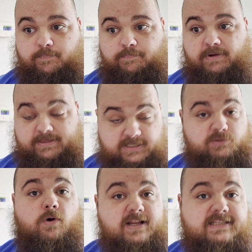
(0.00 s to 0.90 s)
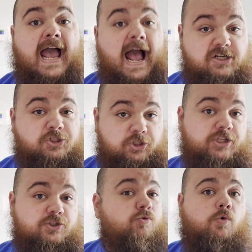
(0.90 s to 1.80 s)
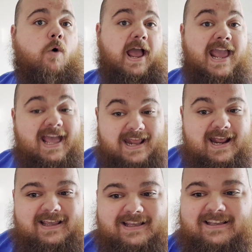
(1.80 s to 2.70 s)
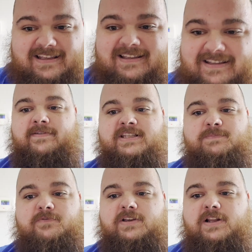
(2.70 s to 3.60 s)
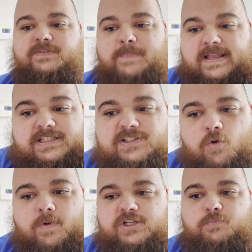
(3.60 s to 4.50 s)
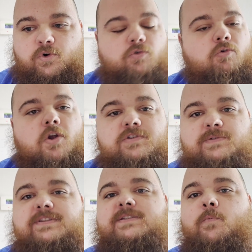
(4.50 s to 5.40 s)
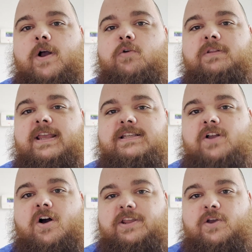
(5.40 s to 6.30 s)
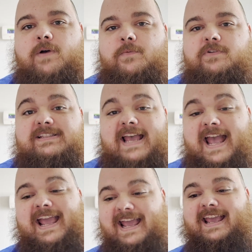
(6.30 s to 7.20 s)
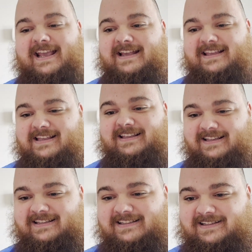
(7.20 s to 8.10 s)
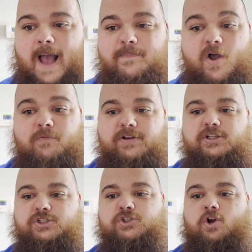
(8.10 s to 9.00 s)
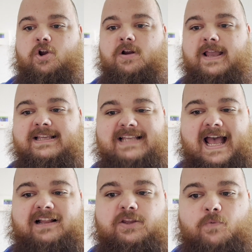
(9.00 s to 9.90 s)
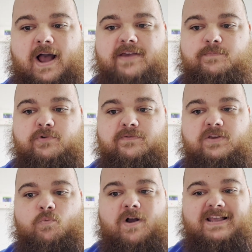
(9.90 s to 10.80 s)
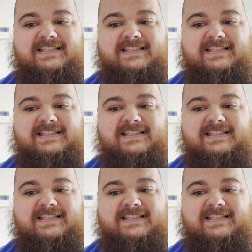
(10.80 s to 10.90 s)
but this one is actually too quiet. This movie could have spent so much more gross with some well-placed audio, I will say. I'm not really sure exactly why the movie was